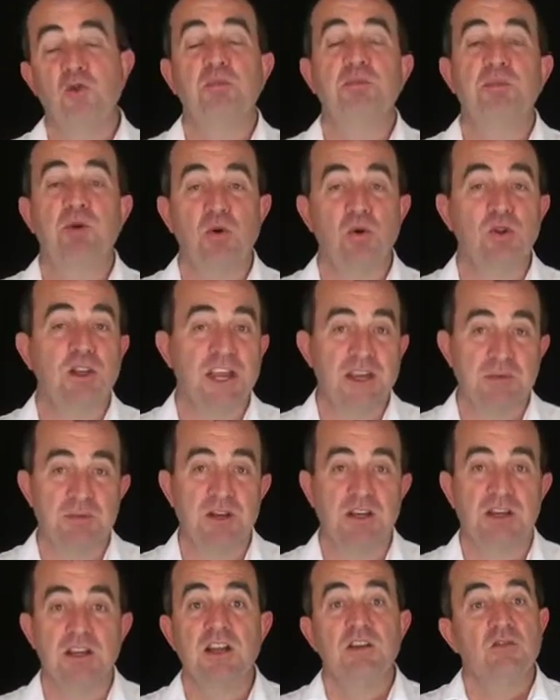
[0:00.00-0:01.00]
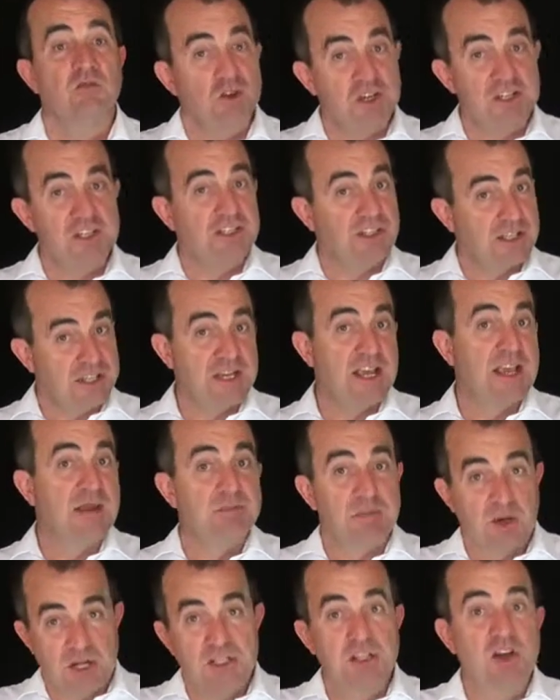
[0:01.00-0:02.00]
Paul Ekman, recently
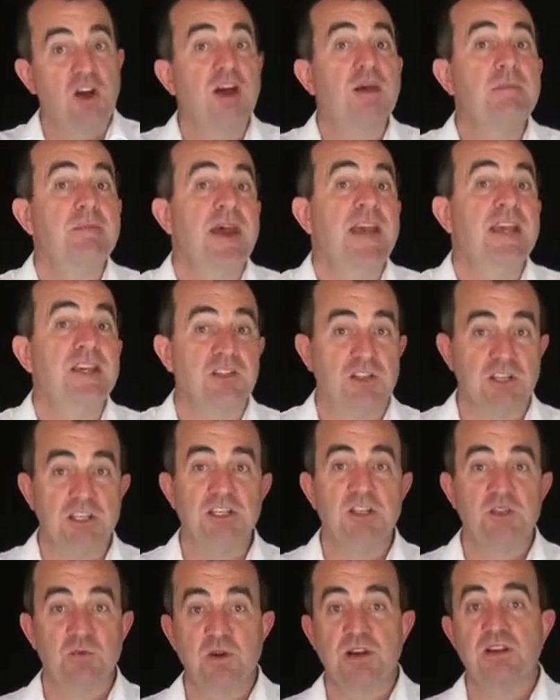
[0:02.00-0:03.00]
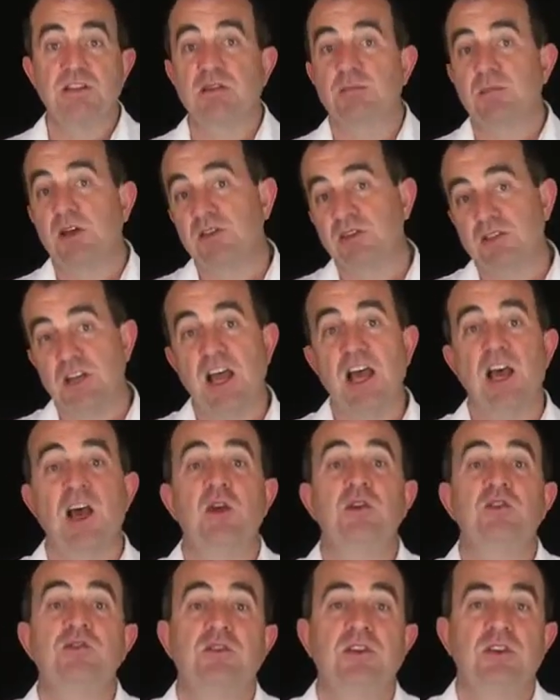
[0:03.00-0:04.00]
named by Time magazine as one of the most
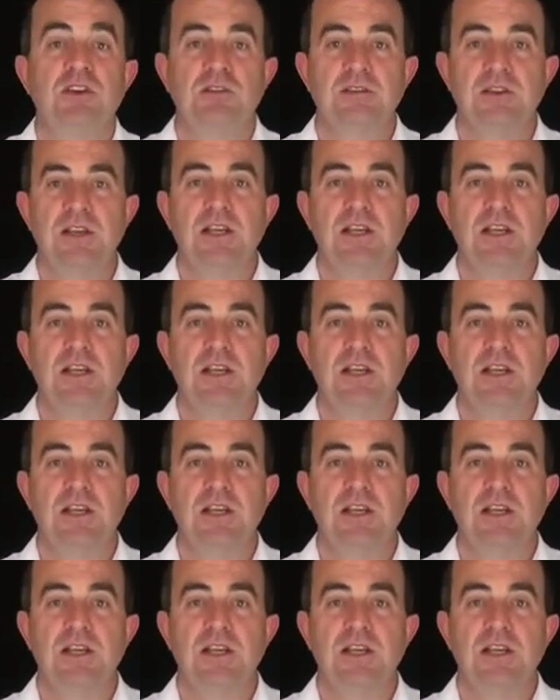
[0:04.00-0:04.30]
100.